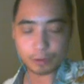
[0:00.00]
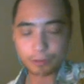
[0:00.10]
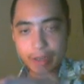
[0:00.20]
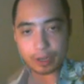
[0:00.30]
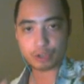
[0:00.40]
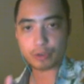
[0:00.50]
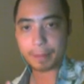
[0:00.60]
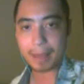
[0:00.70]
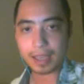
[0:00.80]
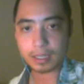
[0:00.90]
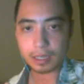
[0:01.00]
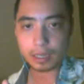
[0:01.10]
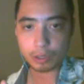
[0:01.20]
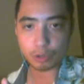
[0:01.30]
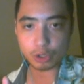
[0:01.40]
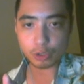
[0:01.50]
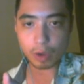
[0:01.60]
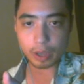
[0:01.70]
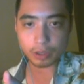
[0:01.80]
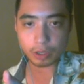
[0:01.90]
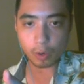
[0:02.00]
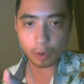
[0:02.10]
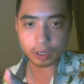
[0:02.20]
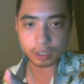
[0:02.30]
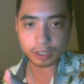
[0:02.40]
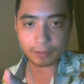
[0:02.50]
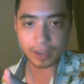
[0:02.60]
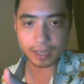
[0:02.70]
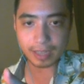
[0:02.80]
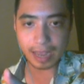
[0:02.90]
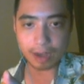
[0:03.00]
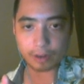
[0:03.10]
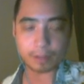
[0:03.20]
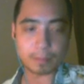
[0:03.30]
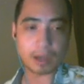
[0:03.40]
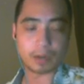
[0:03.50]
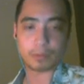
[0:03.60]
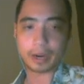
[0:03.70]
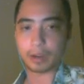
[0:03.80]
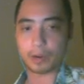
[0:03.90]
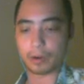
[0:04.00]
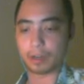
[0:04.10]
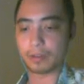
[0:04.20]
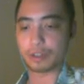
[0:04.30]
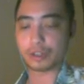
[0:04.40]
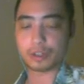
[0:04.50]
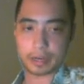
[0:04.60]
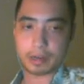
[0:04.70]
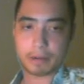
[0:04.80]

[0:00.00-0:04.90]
you're flying straight past it, you just want the corner to phase out of the bottom right corner of your screen.